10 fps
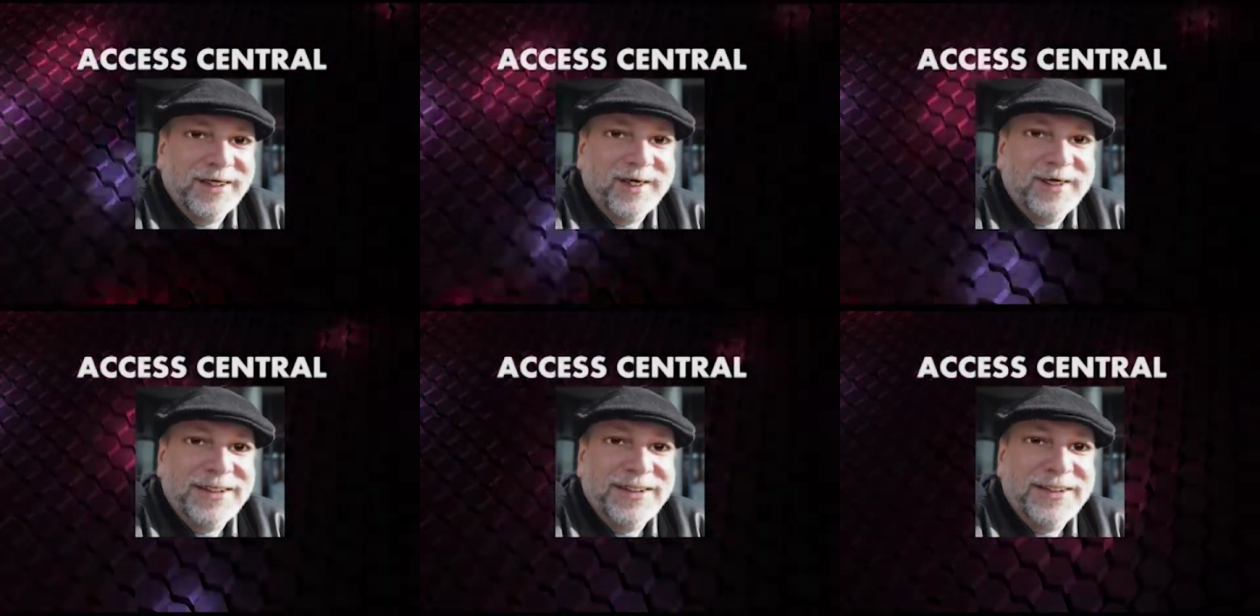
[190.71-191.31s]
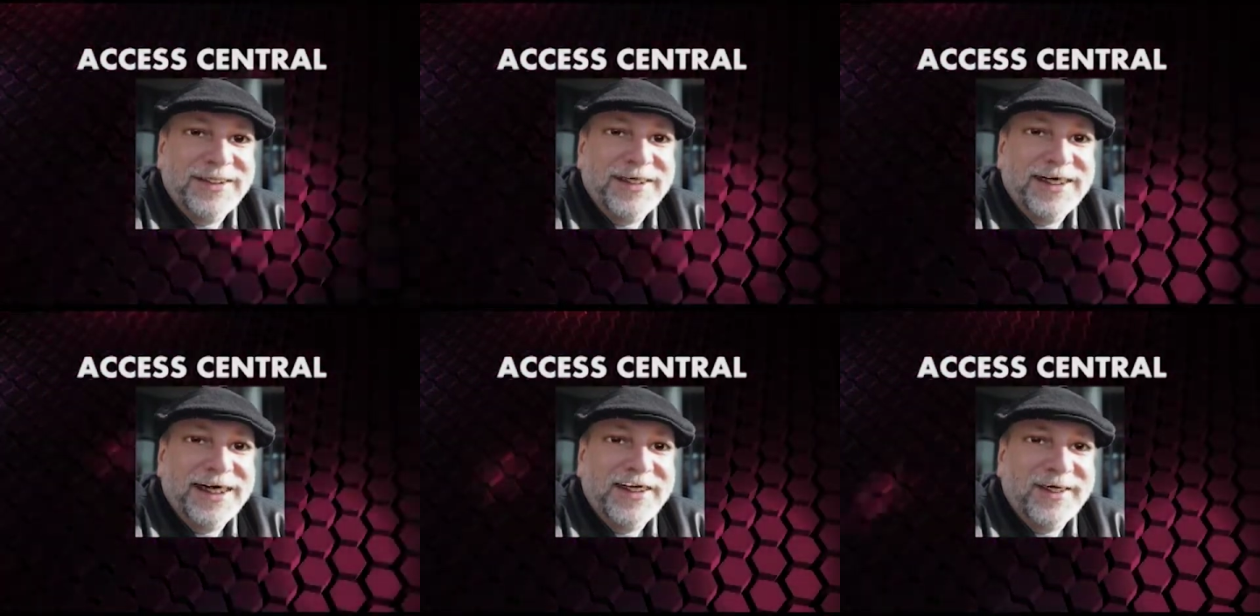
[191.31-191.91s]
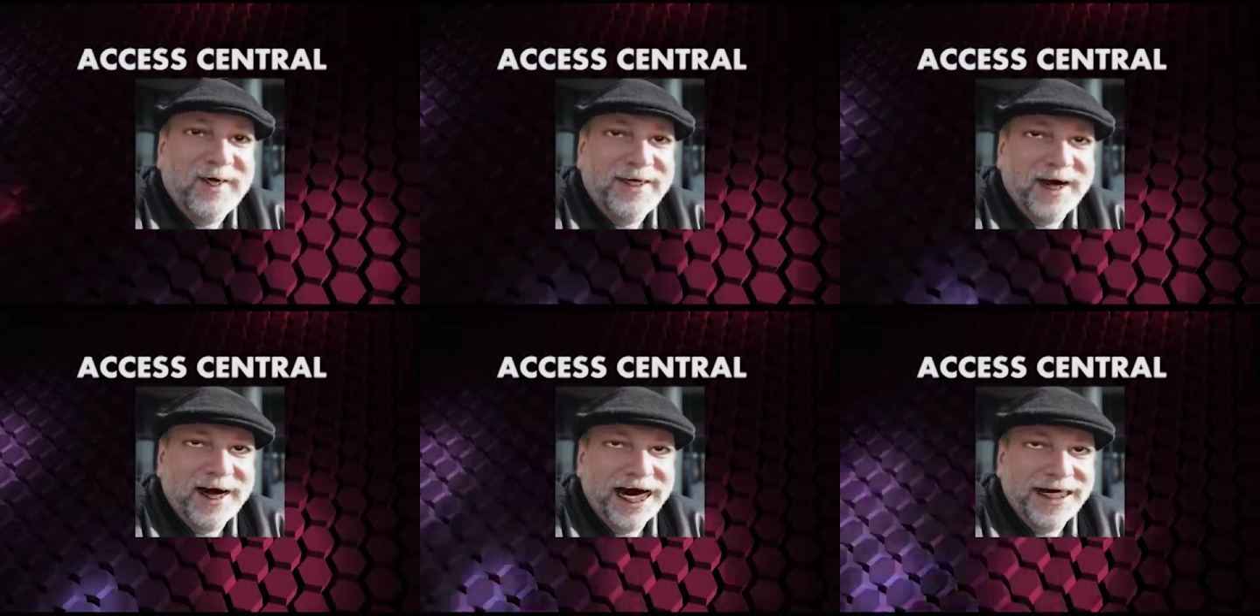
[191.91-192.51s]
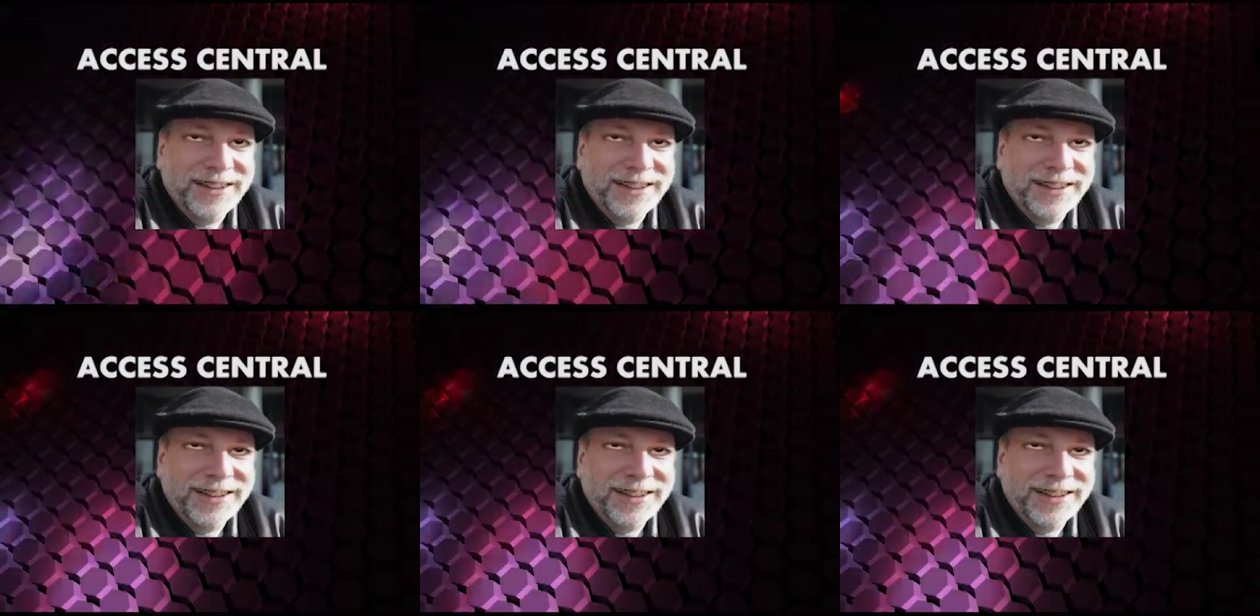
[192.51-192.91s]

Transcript: But, this past 4th of July,